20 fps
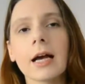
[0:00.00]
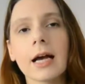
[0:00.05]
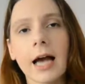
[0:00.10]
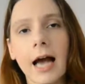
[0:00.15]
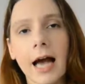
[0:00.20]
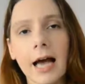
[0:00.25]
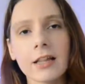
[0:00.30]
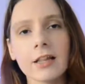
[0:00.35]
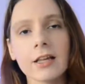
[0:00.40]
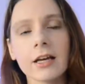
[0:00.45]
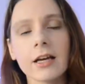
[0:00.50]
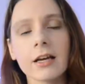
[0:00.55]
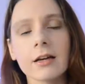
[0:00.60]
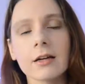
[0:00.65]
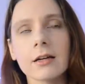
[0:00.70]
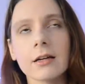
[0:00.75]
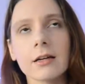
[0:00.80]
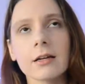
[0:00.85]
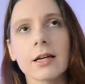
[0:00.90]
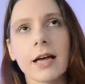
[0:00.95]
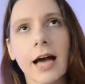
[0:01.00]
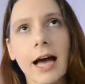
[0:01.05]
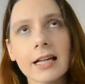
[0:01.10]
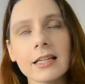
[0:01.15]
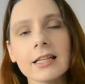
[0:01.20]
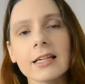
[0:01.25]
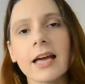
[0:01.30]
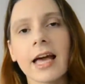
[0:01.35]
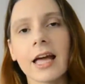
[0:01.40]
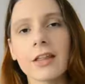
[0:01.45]
kind
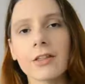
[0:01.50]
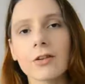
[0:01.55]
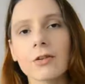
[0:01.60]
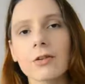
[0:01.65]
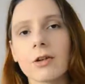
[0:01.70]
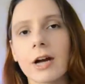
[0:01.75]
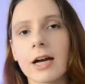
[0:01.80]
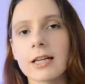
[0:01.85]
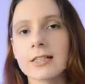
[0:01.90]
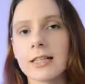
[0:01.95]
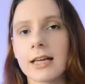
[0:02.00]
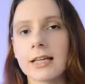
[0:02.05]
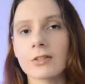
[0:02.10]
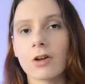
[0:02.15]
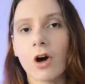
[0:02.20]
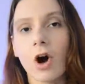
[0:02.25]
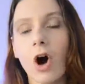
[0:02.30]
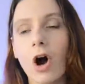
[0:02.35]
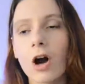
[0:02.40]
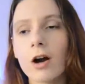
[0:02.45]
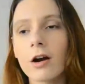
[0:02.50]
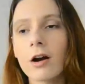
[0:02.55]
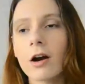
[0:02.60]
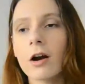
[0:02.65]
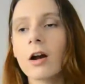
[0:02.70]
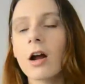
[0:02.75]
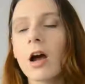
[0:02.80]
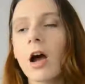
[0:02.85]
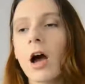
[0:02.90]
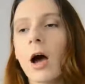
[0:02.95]
of categorized as a
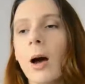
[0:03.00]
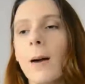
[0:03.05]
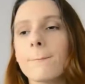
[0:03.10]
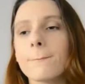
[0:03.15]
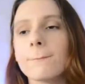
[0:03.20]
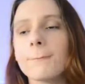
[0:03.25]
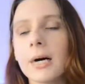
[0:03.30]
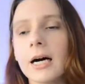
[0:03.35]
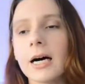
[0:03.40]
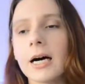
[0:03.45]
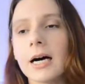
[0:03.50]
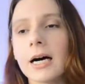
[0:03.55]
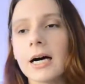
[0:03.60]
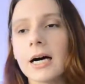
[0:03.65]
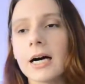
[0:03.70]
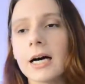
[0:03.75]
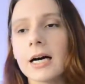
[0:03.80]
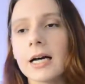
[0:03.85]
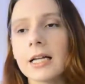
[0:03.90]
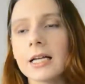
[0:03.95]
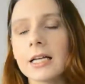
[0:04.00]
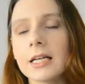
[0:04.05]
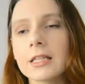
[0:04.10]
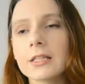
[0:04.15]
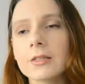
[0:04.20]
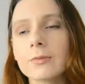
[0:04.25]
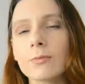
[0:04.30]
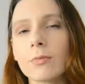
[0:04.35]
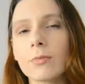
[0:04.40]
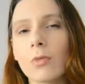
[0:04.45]
horror, but
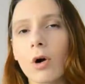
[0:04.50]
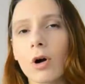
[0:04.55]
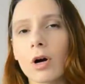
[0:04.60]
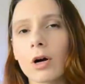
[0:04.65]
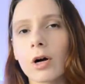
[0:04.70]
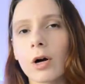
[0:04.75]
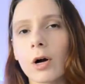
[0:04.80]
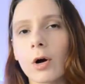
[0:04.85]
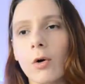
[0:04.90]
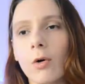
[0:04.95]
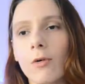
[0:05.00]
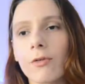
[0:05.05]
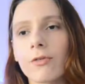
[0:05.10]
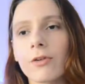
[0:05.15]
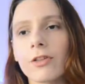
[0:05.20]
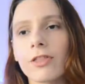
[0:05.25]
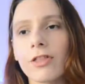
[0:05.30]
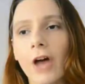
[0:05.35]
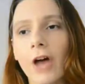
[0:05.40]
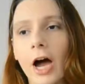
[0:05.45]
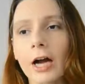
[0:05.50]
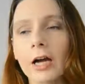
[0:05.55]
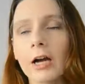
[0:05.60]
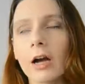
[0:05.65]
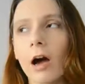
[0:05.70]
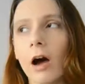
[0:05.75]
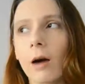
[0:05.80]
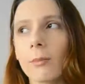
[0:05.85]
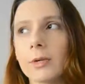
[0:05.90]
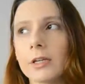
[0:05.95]
it's more of a dark
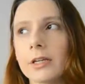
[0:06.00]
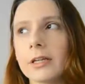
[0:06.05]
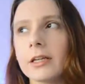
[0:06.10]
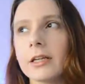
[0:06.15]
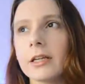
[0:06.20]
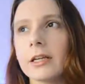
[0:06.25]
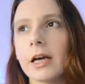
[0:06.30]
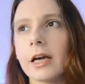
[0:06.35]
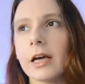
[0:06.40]
comedy.